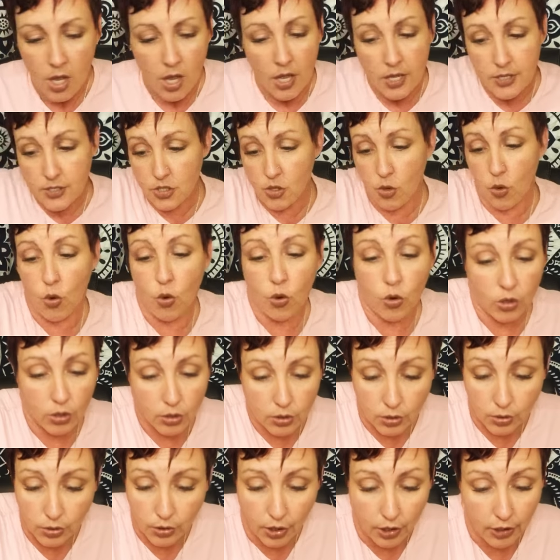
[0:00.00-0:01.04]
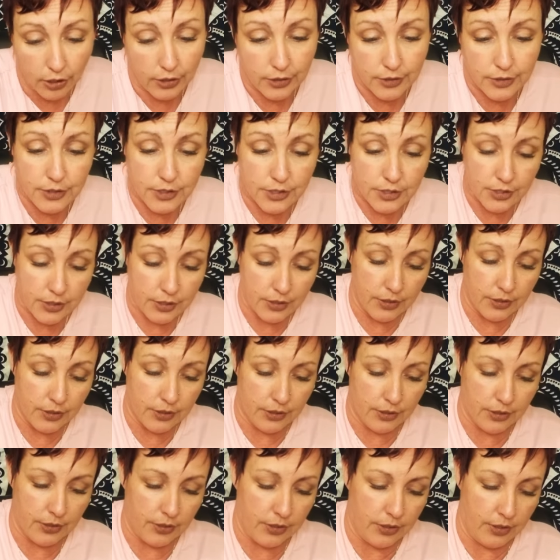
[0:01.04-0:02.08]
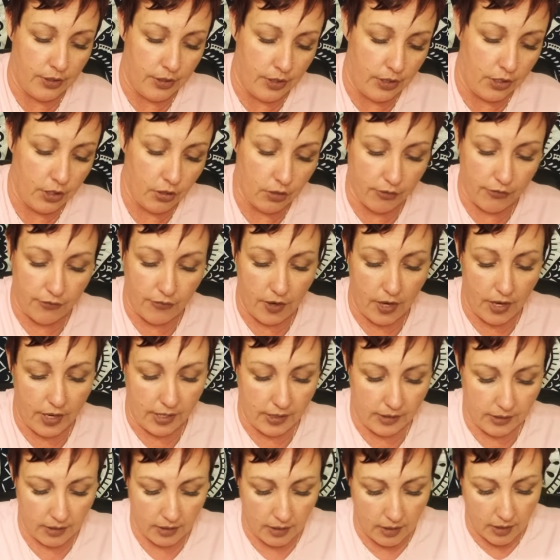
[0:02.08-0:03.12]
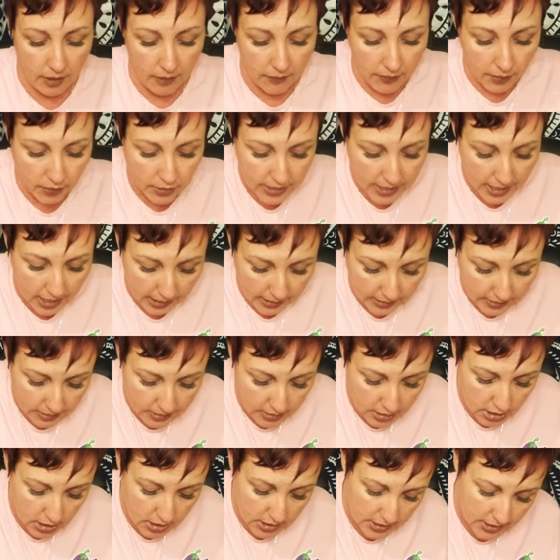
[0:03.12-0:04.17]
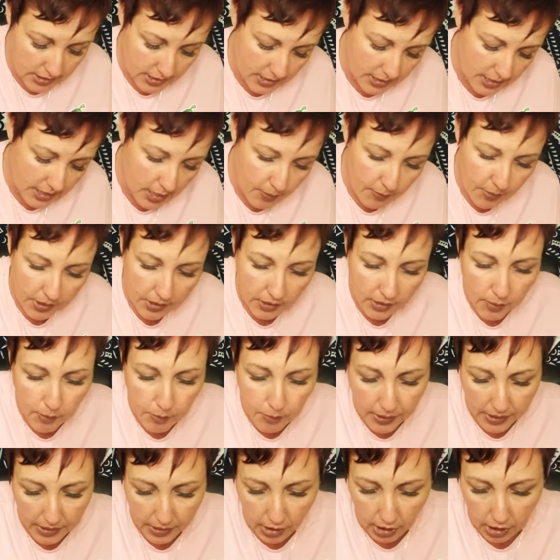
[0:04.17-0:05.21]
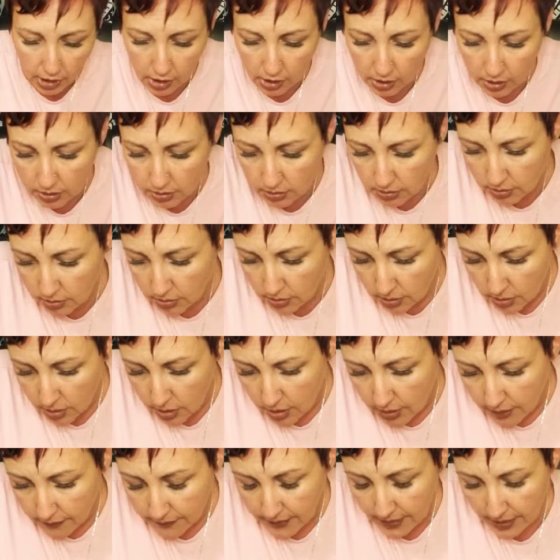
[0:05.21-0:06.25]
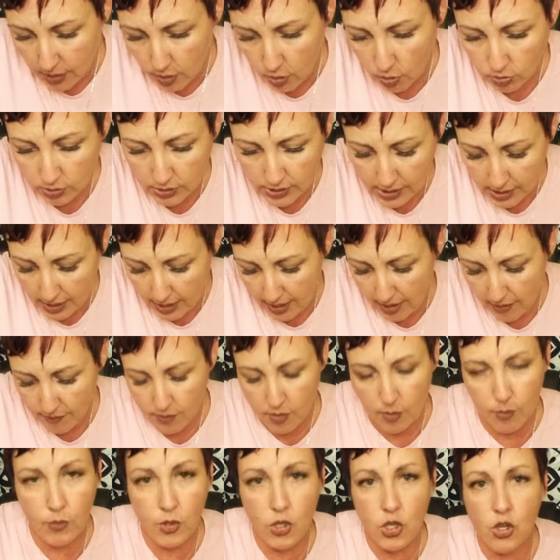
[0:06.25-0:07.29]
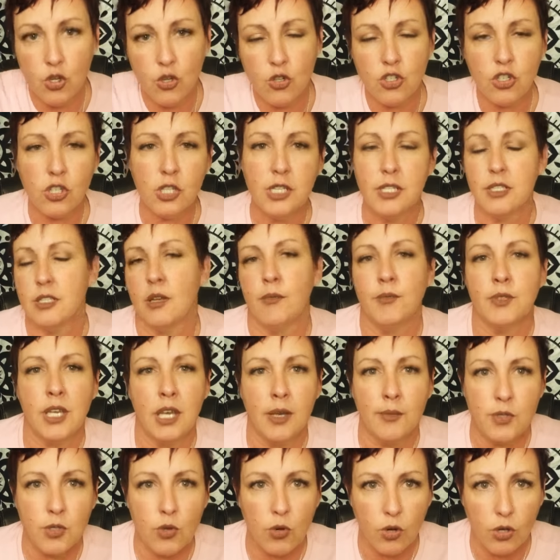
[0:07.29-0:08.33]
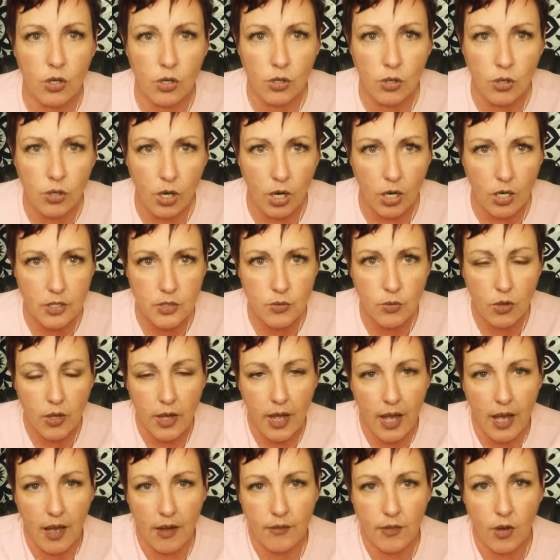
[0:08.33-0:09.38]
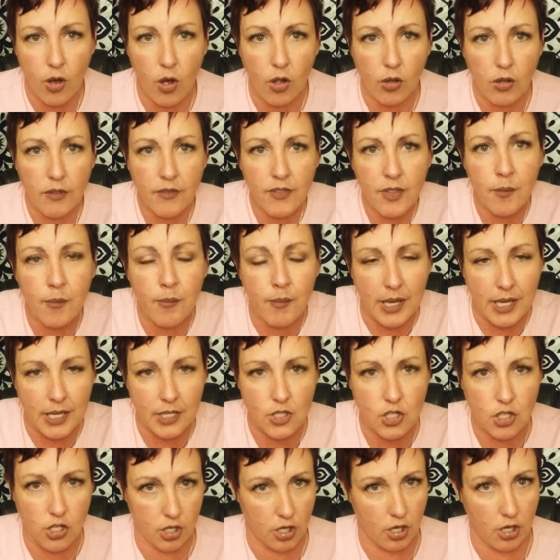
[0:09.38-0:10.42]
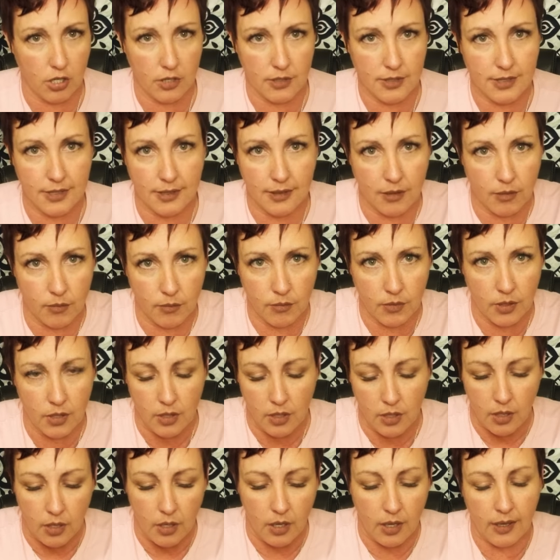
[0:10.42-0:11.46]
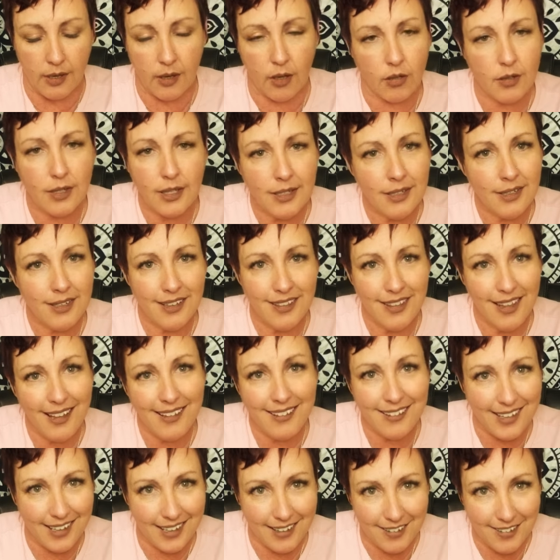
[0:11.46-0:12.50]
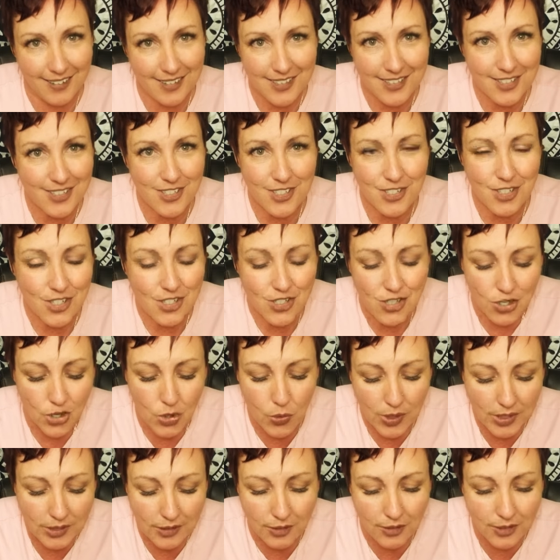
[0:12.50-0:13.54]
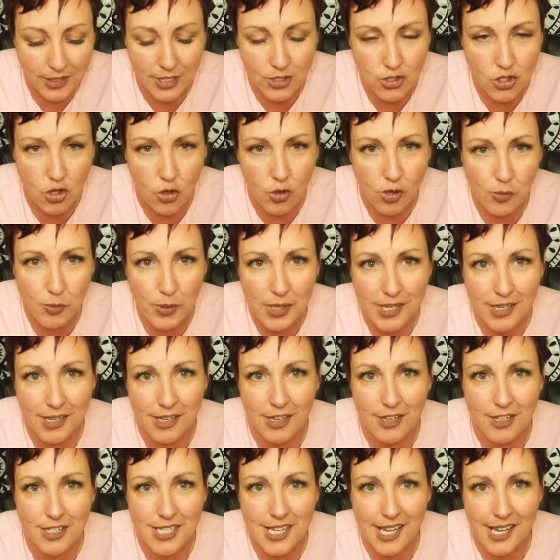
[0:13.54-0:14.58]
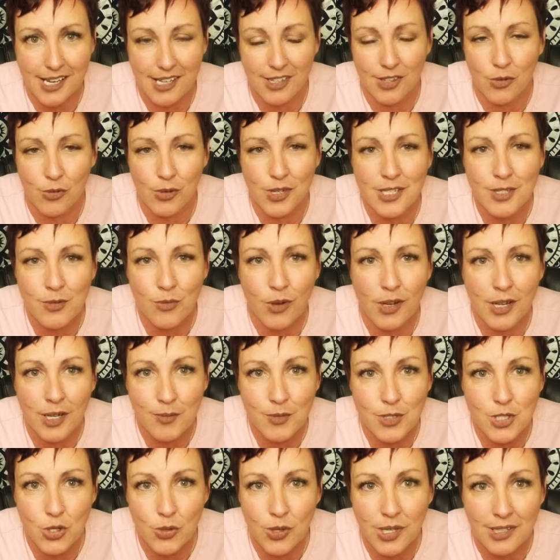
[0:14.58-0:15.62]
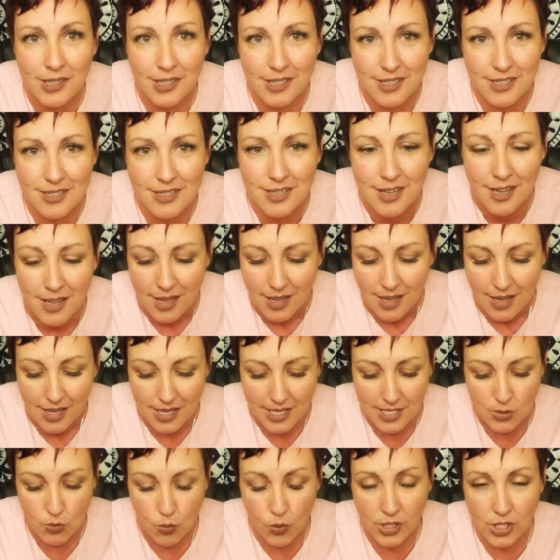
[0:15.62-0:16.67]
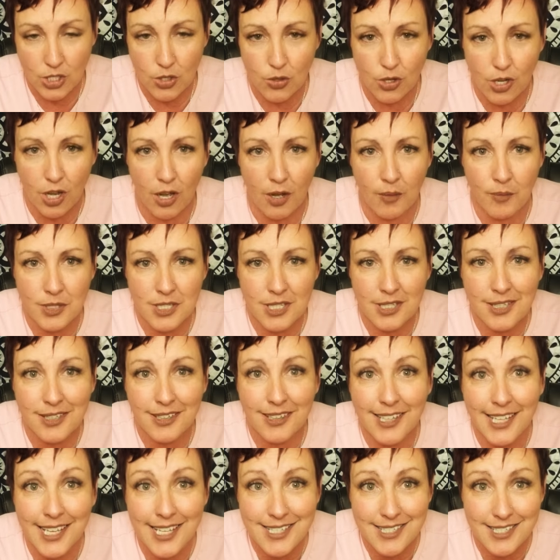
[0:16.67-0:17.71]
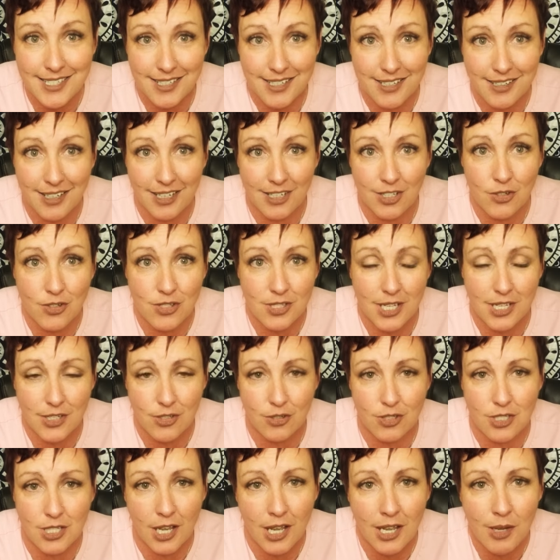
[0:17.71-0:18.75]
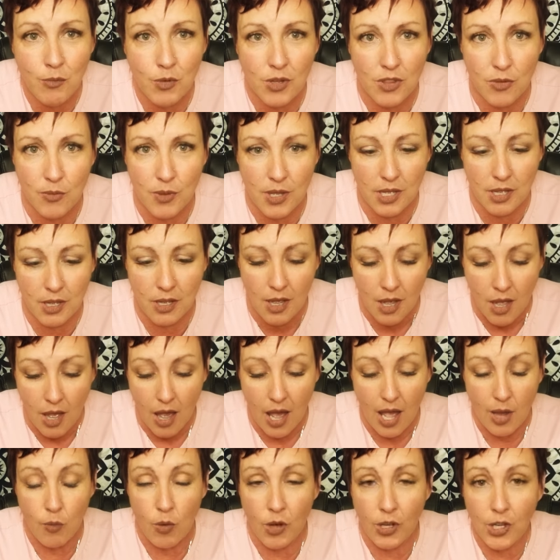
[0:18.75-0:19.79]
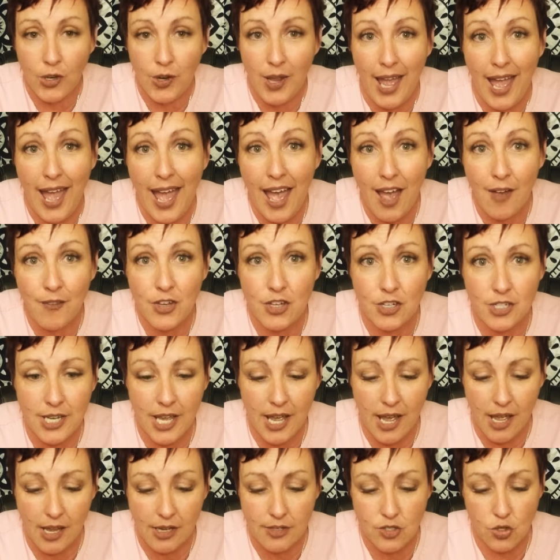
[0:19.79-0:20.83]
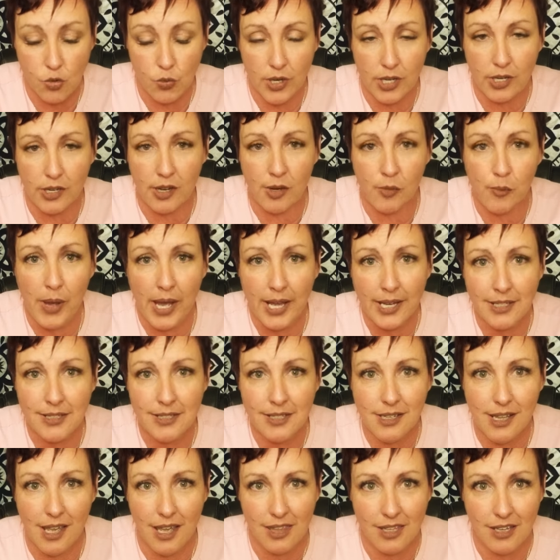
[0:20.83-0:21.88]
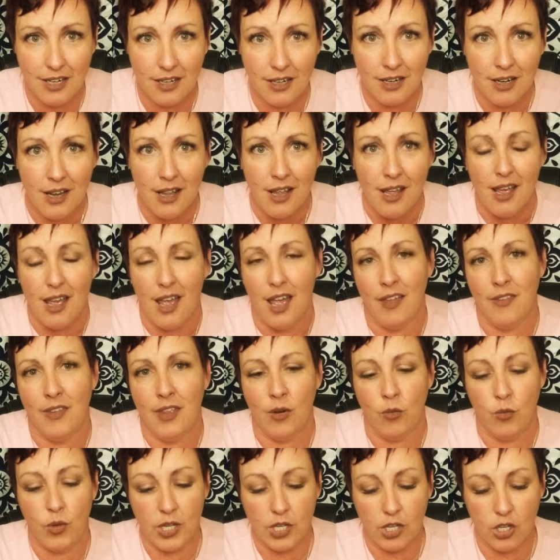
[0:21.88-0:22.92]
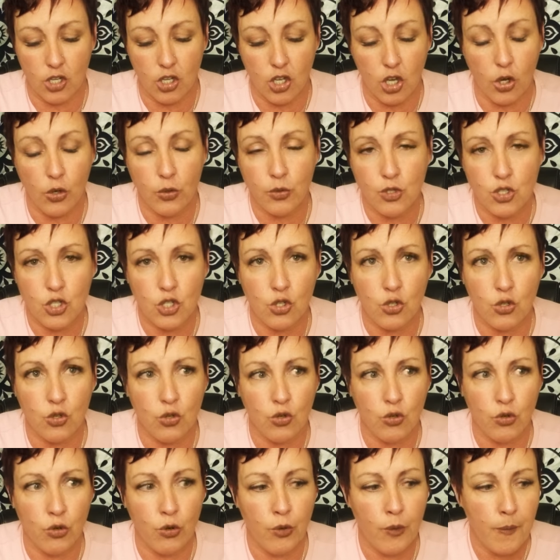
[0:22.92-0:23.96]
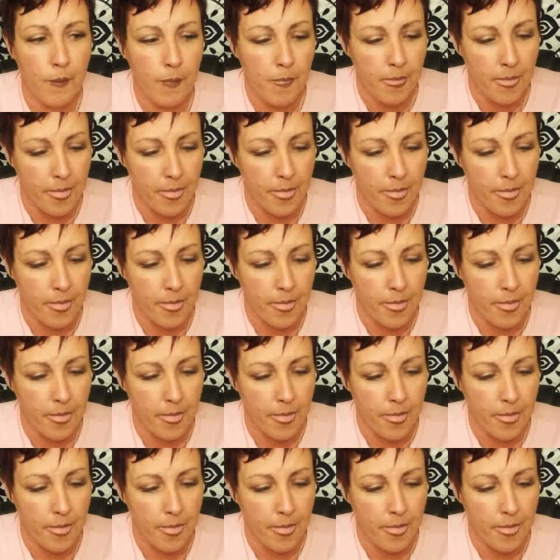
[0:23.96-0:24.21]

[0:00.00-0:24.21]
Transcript: So oracle cards, you'll find they're typically bigger. They only have, usually sometimes oracle cards will have all of the major cards in them. And I'll get into that later. This is just your quick little intro on picking your deck. And the reason why I'm doing this is when you come to the lesson and you schedule time with me, I want you to have your deck so we can unpack it together, and then we can go to